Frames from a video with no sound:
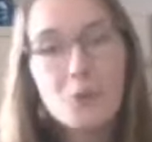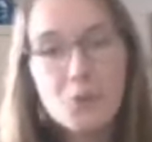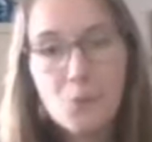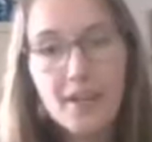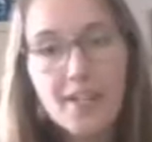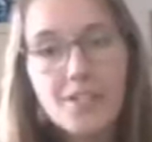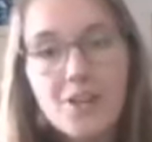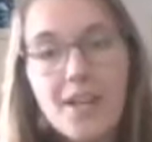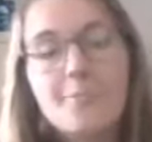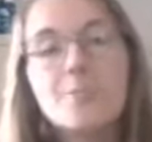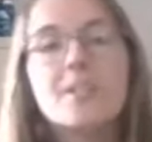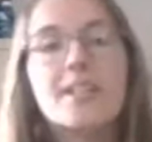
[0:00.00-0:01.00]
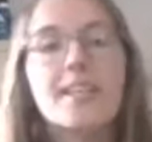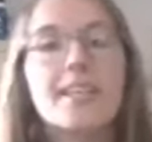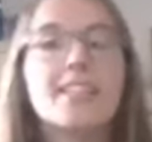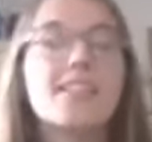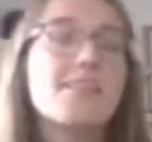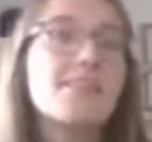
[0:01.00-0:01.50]
those whales are able to
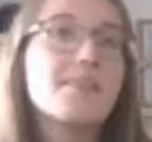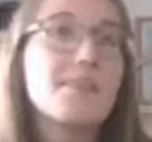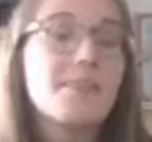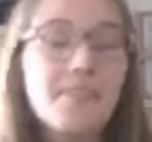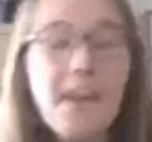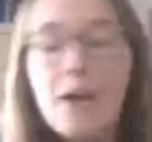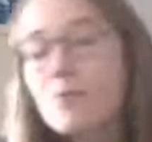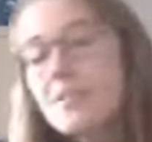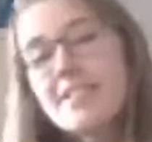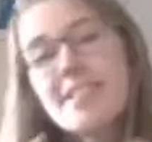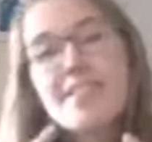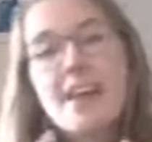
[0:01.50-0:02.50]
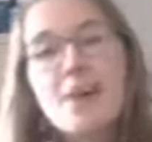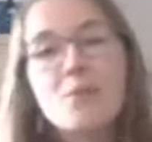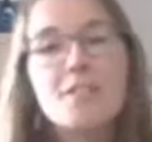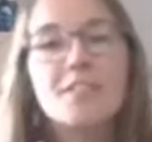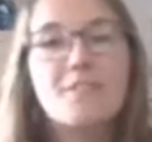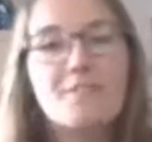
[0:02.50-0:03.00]
get thousands and
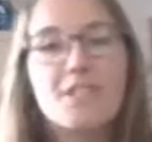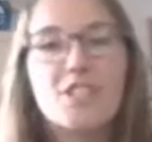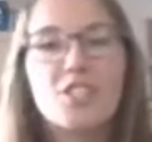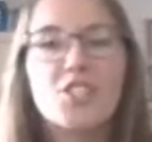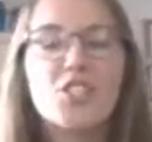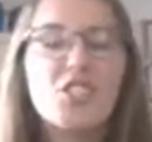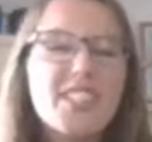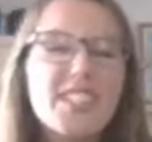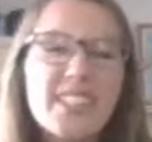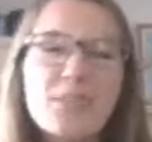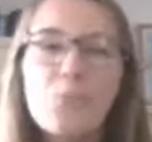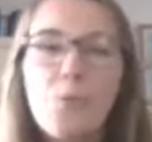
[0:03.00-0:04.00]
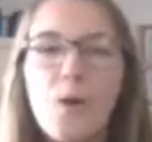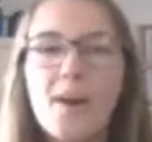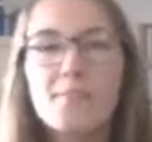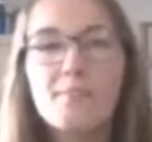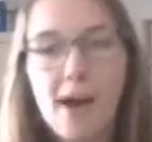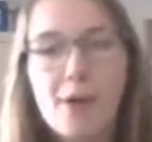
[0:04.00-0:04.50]
thousands of fish just in
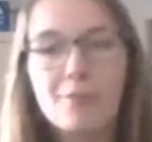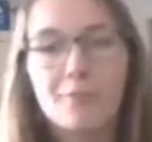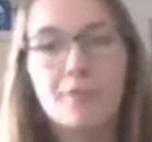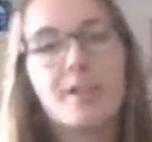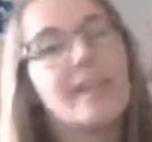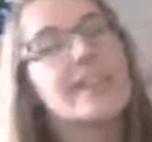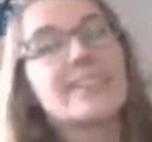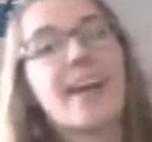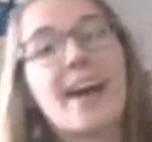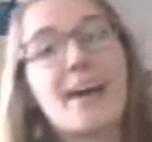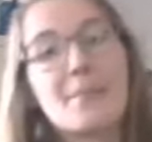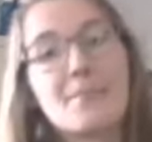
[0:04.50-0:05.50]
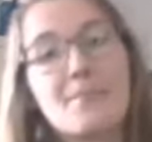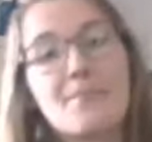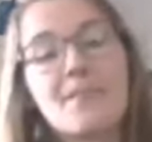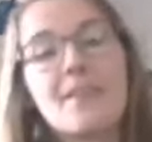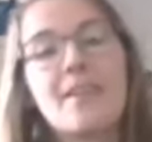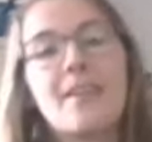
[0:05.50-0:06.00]
one mouthful at a time,
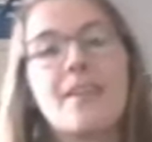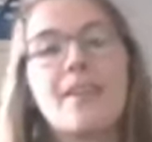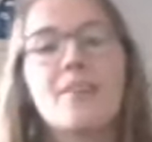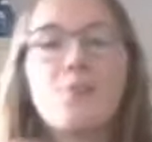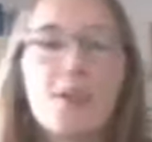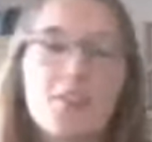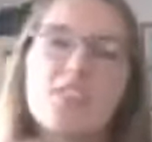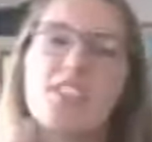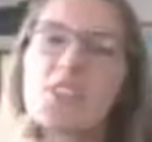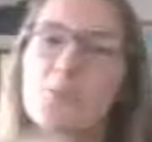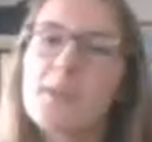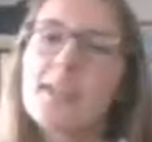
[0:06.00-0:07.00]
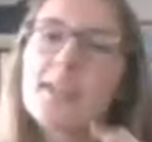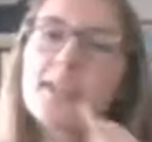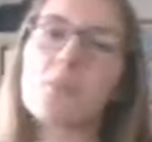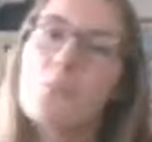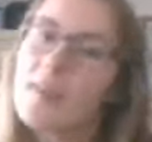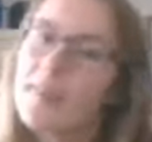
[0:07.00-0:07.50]
rather than just
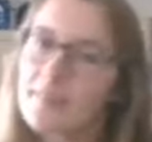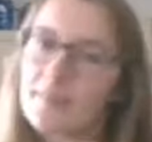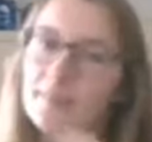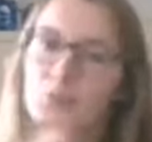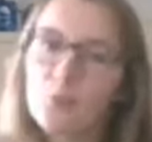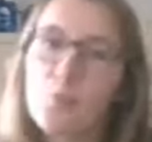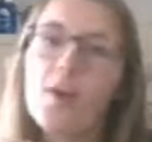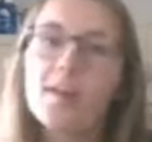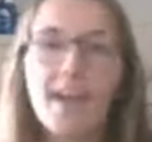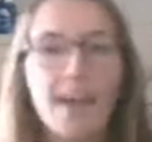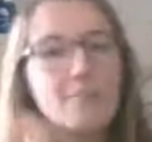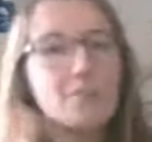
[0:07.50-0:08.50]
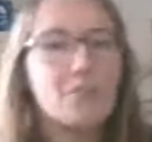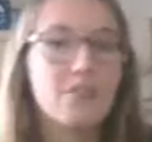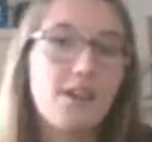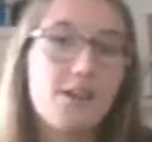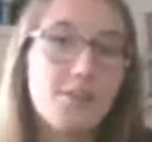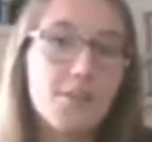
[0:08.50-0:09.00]
picking one after
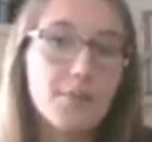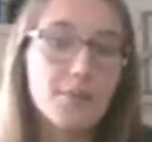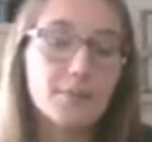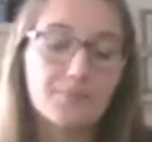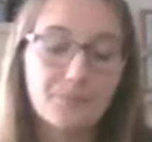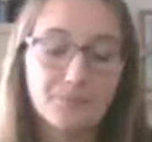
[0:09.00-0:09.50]
the other.